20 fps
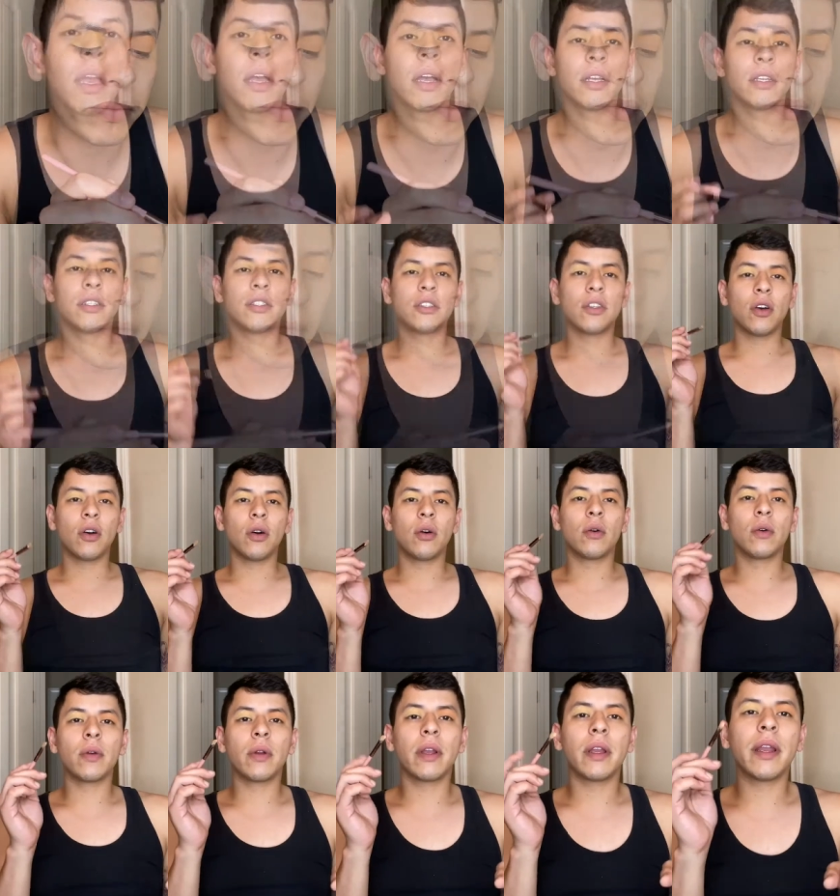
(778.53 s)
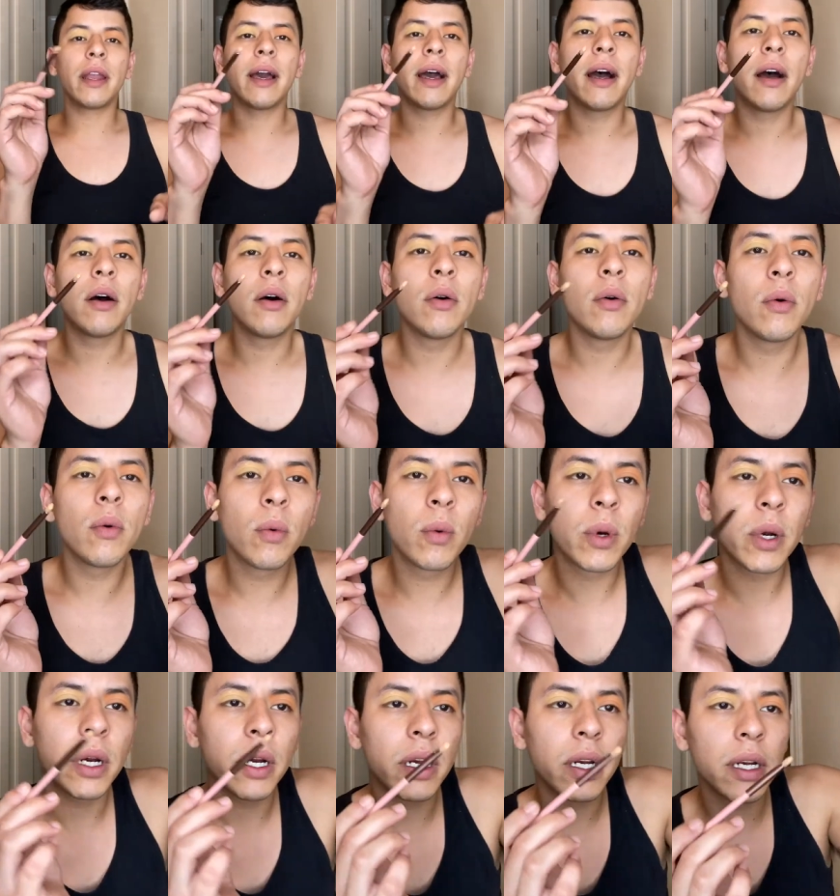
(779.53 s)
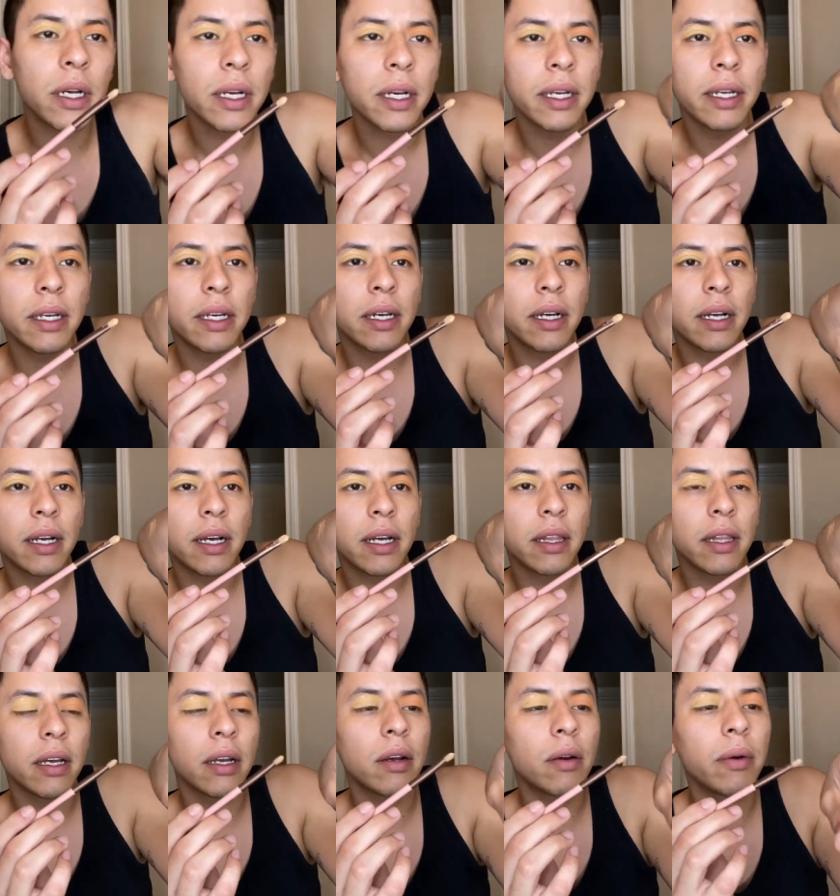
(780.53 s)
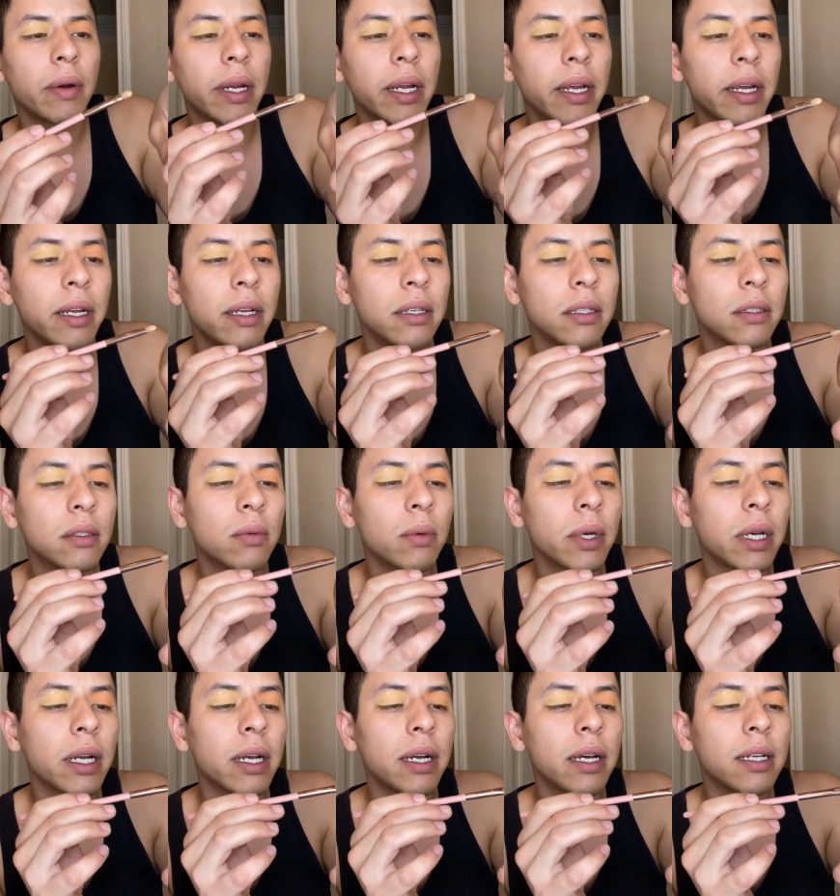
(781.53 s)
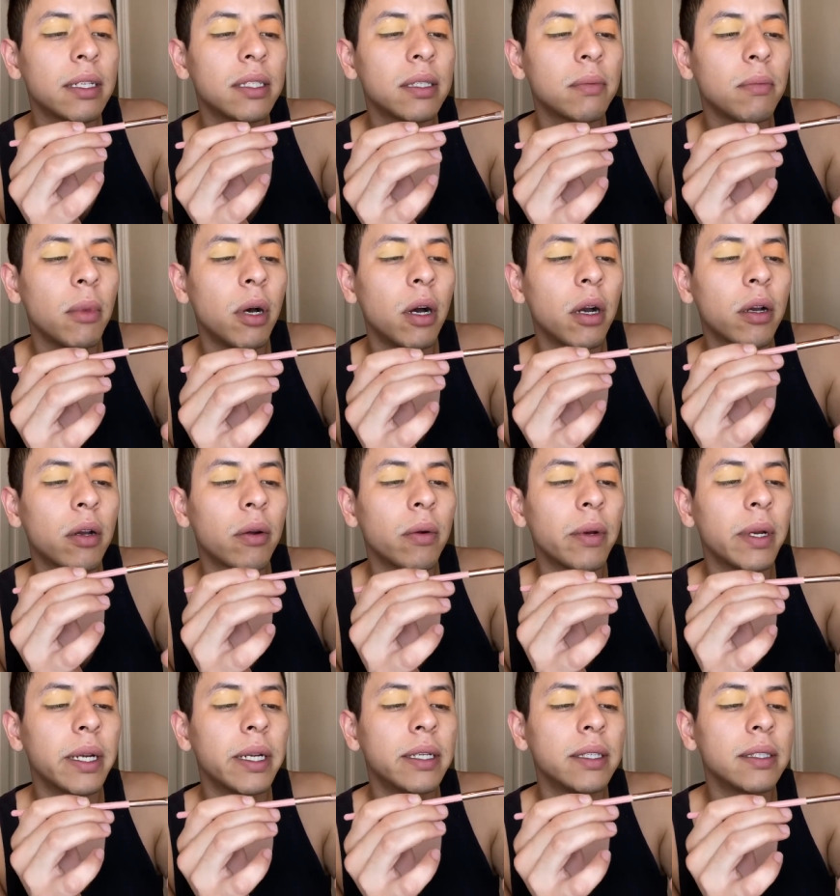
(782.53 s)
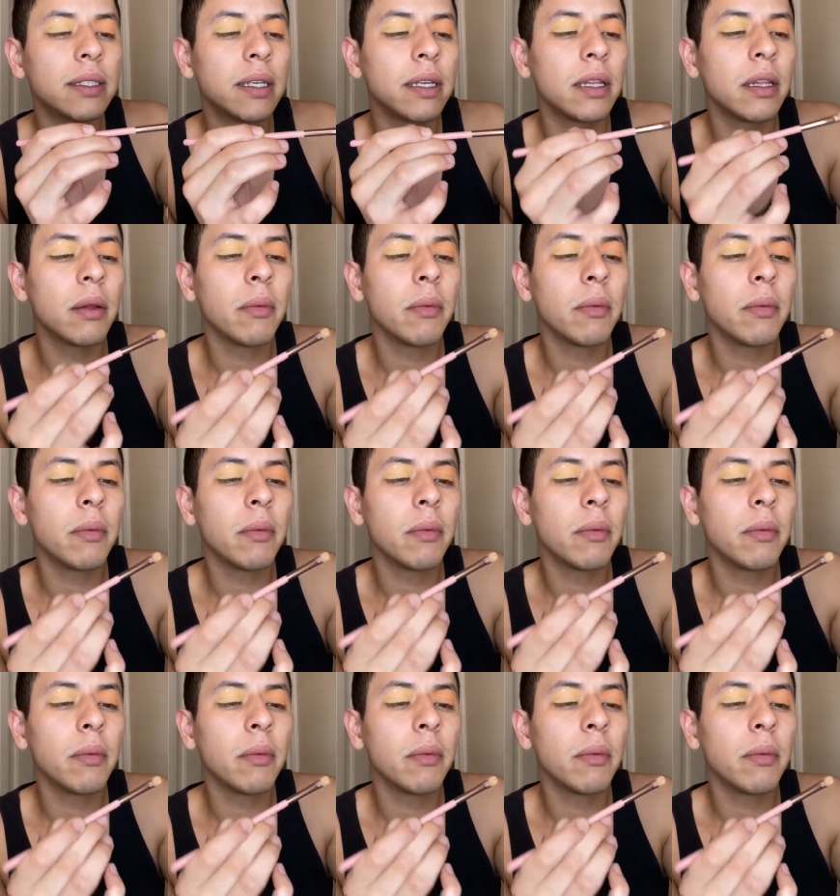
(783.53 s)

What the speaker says: So now we're gonna cut the crease. We're gonna cut a small crease in the